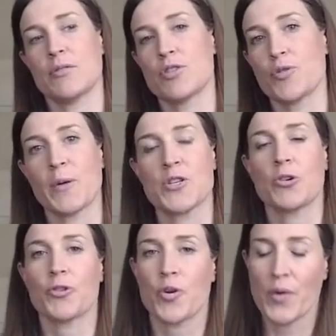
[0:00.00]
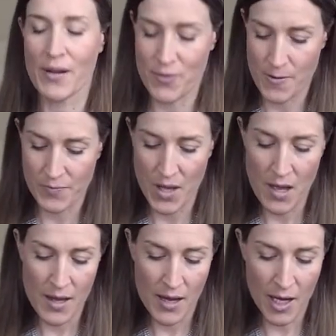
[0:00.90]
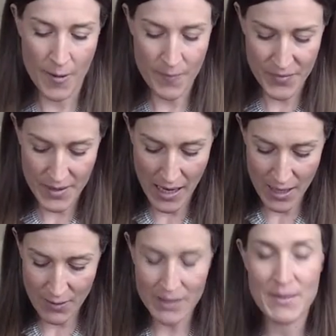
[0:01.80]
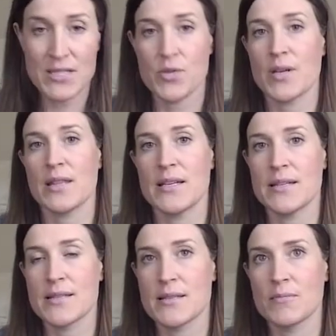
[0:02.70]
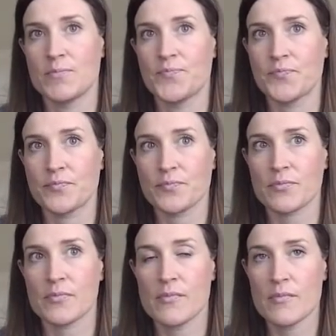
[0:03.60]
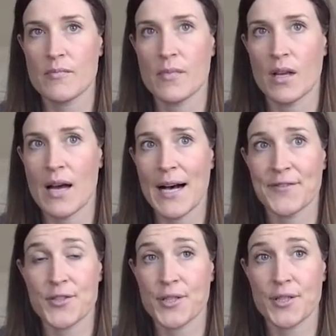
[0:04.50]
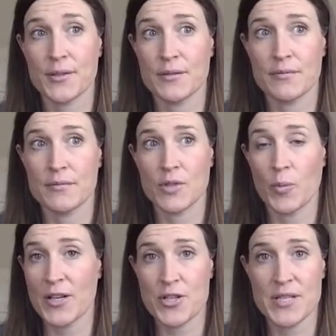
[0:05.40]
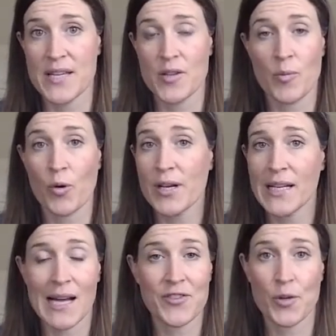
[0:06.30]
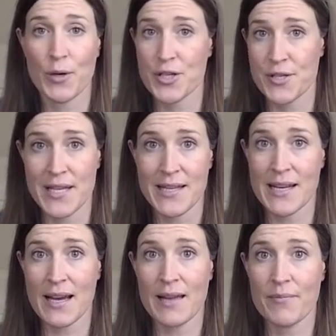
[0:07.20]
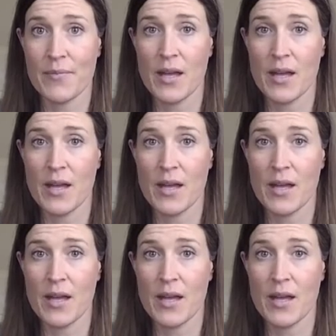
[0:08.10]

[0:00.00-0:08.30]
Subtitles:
toothbrush holder or whatever. I recommend doing this after you brush your teeth in the morning and after you brush your teeth at night.